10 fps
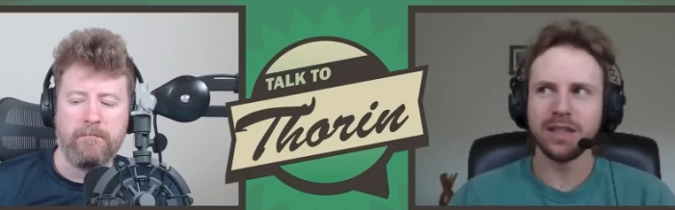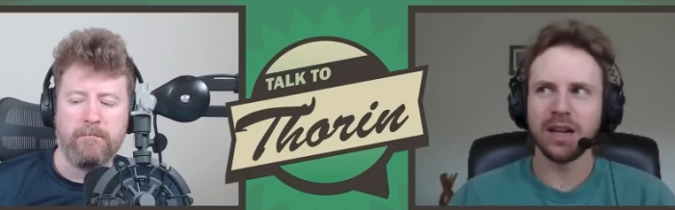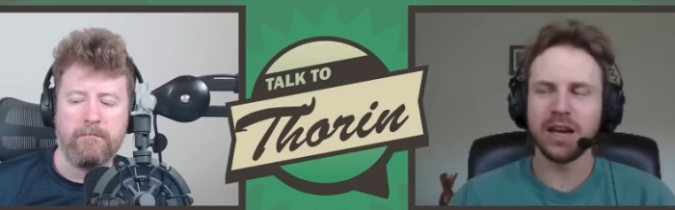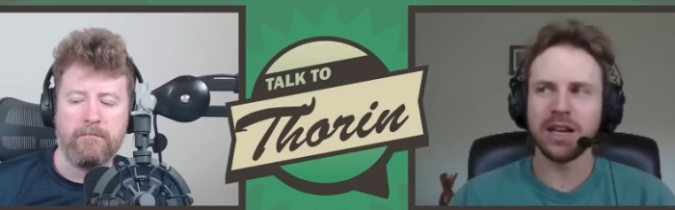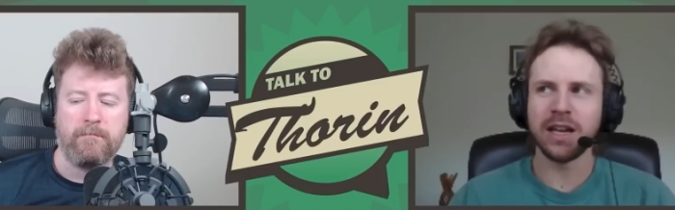
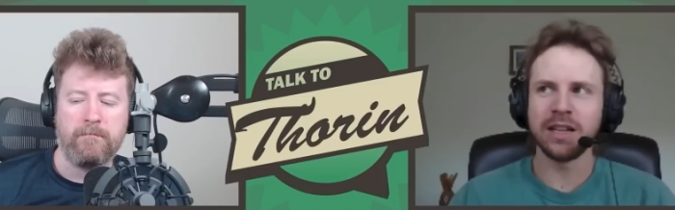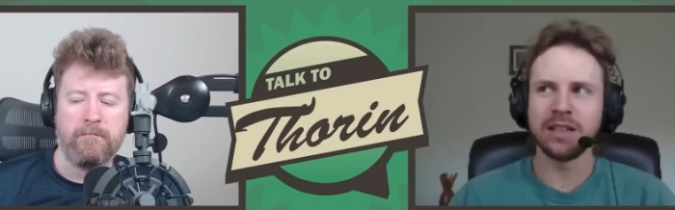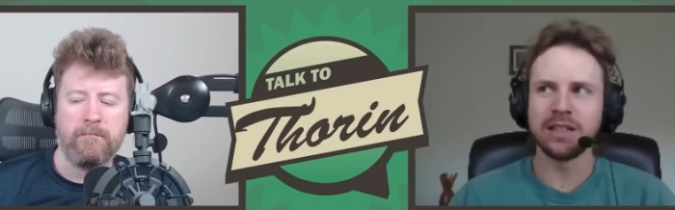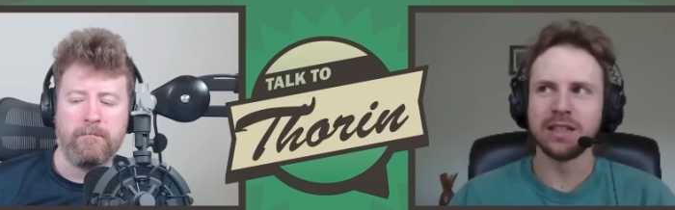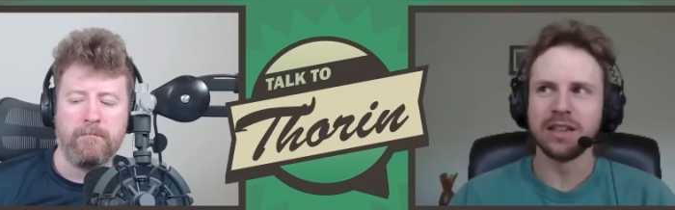Speaker 1: I
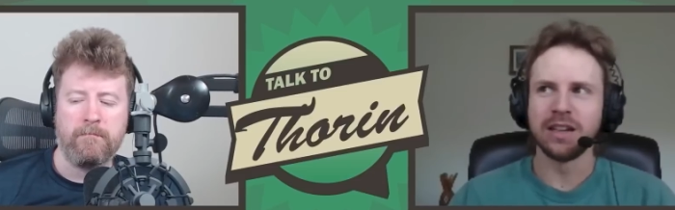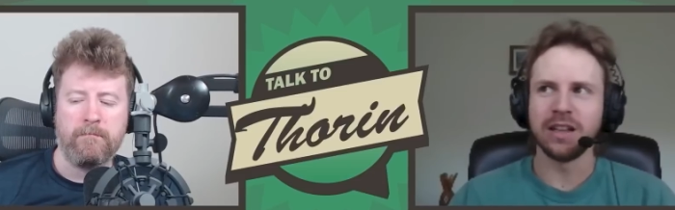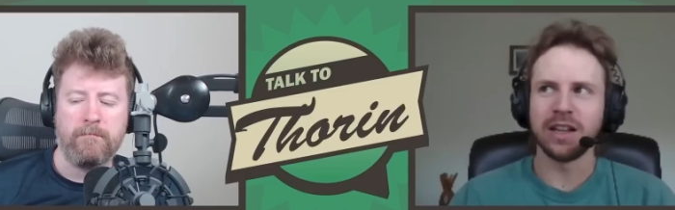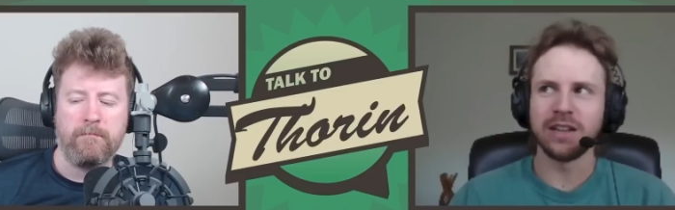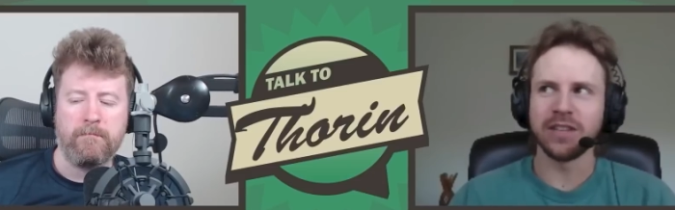had a
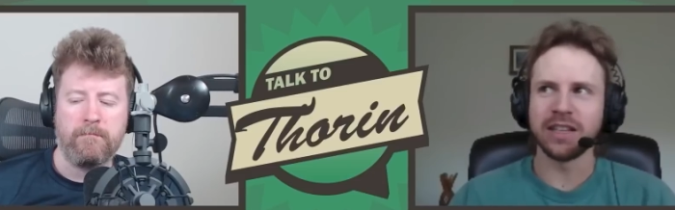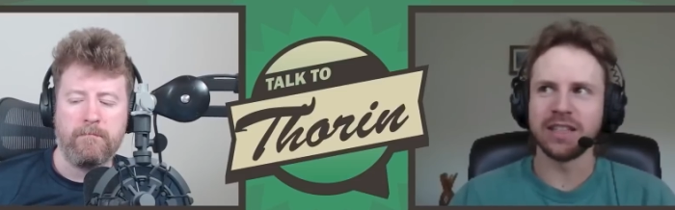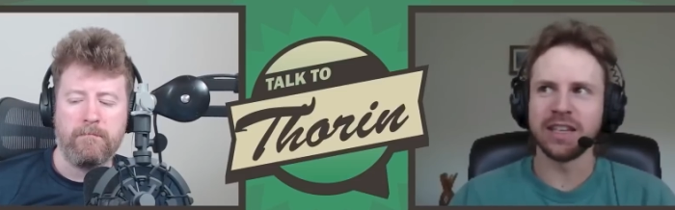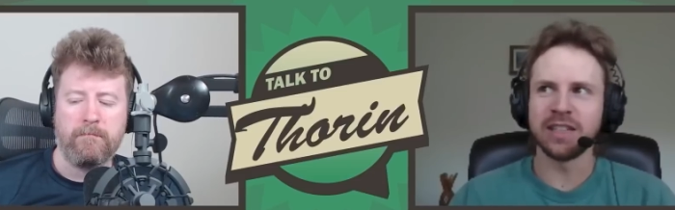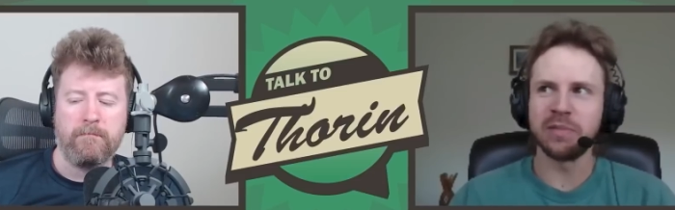lot of like
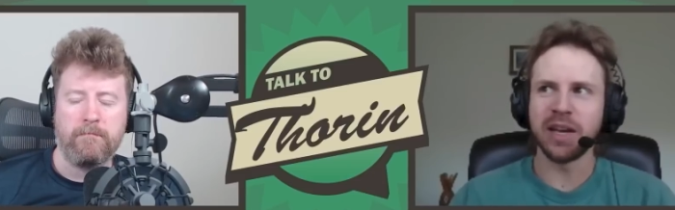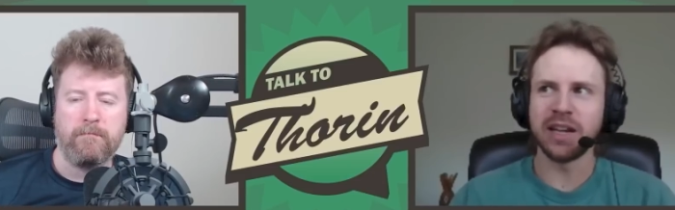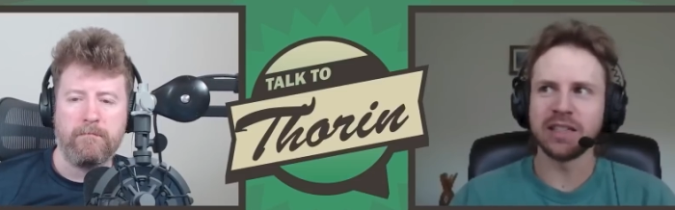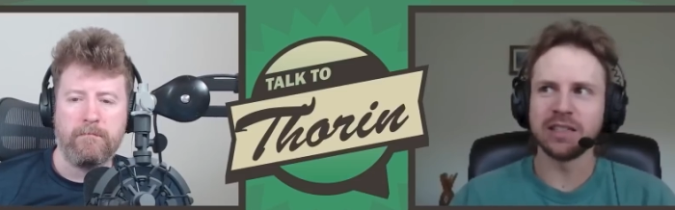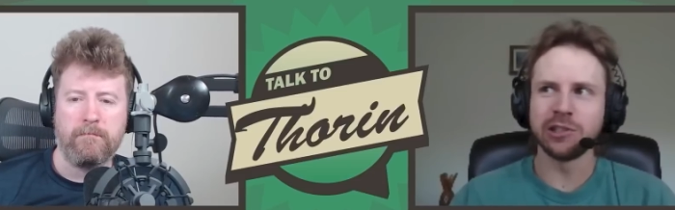negative
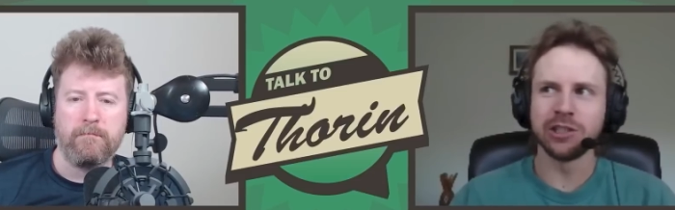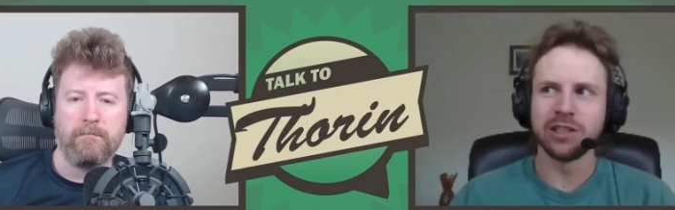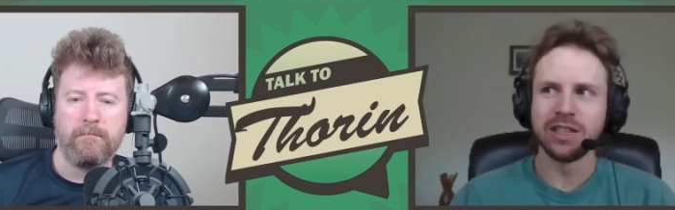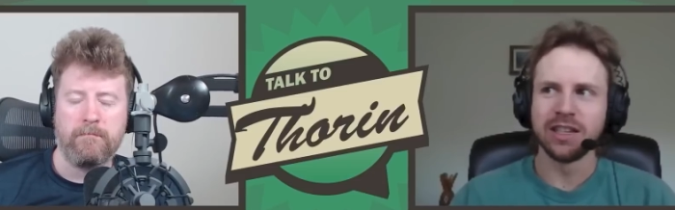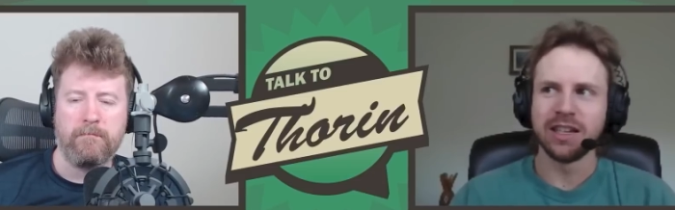baggage,
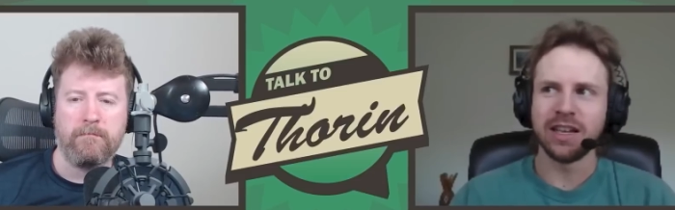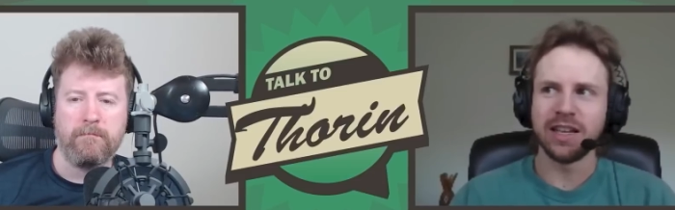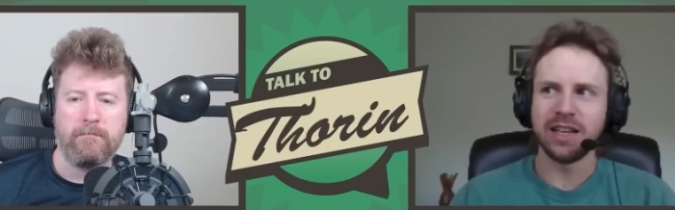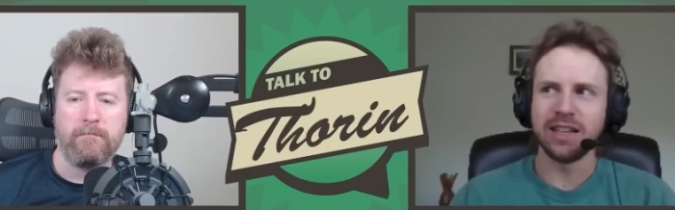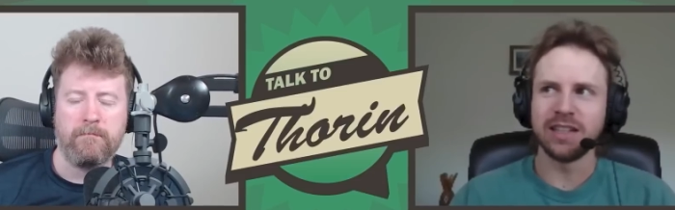
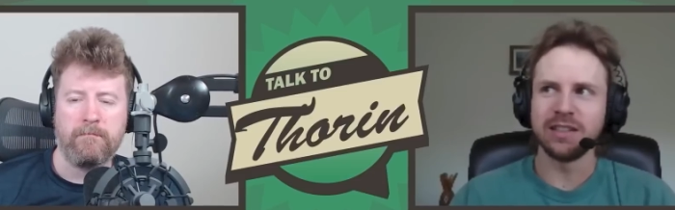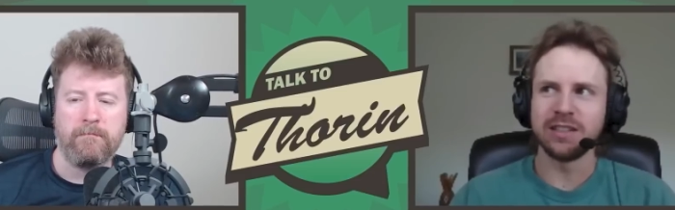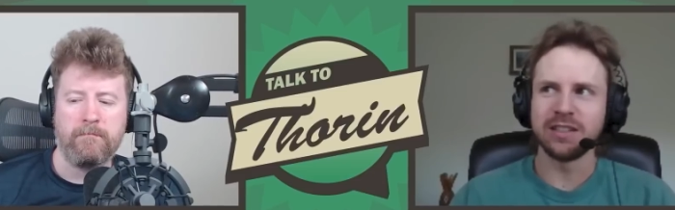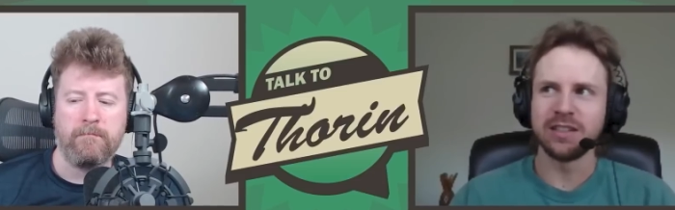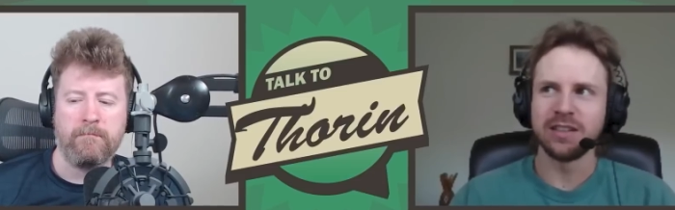and
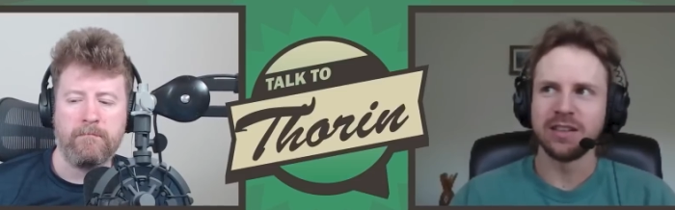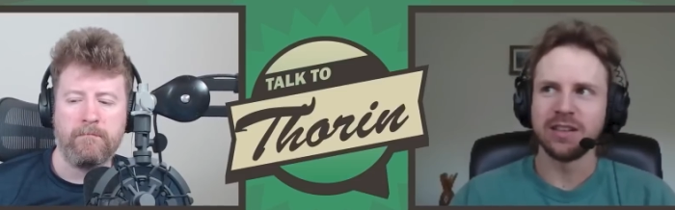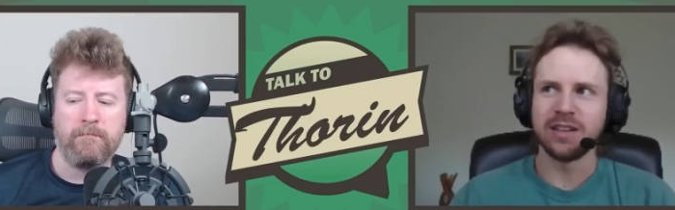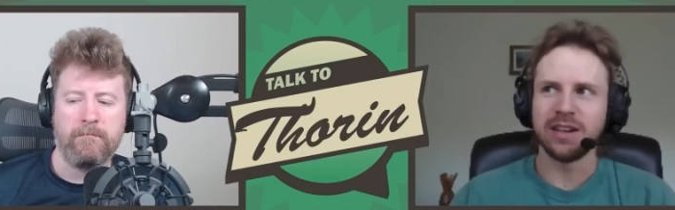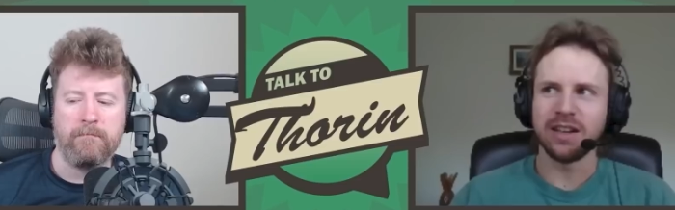
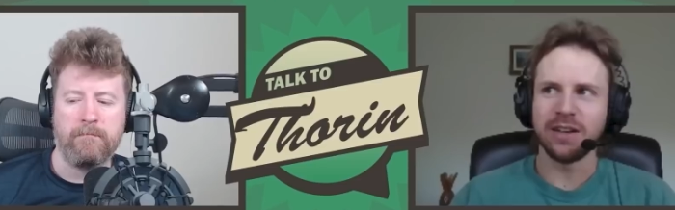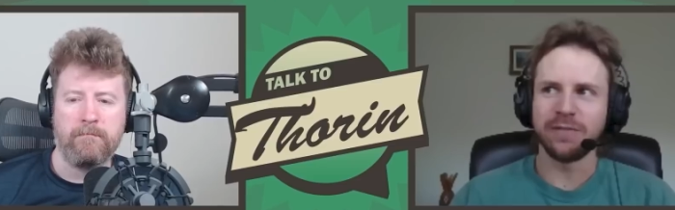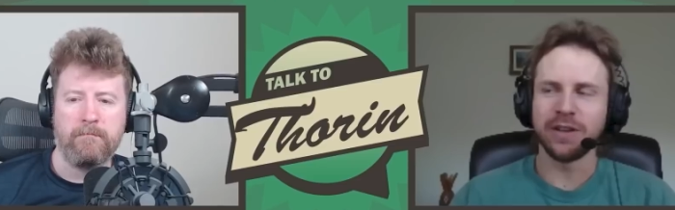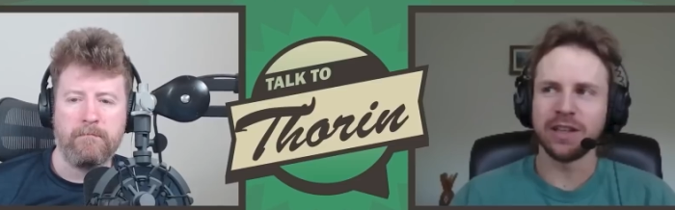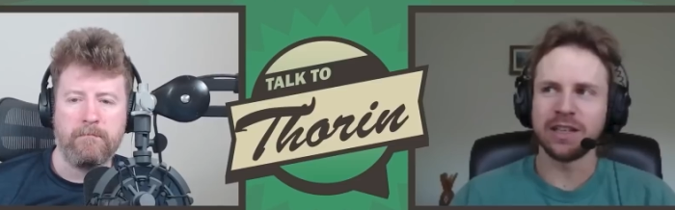I
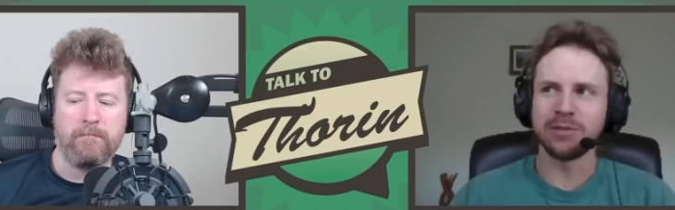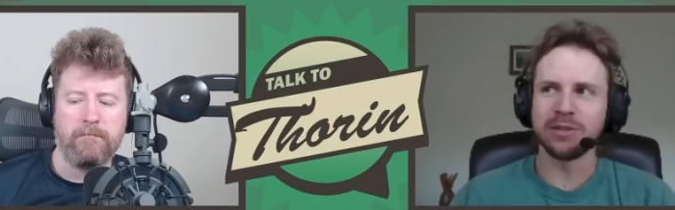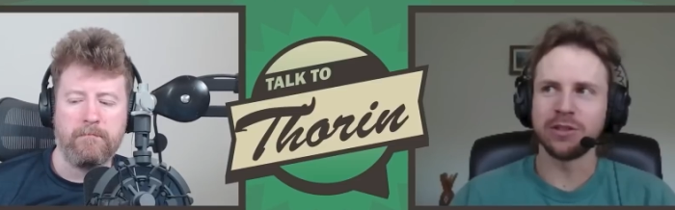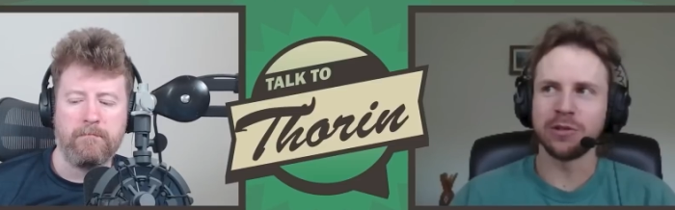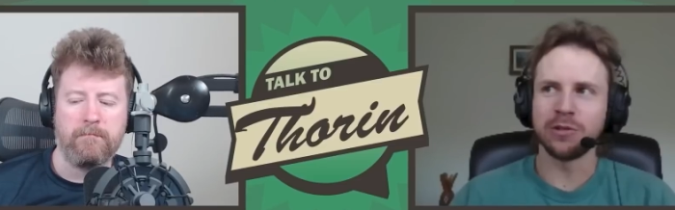felt like it was
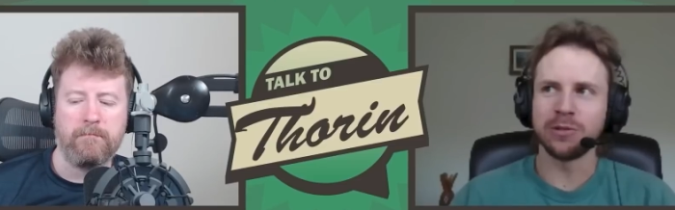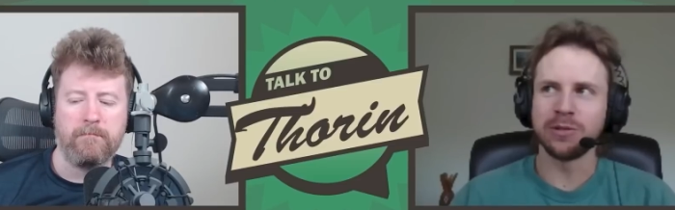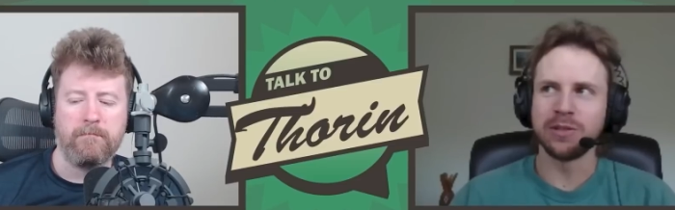so...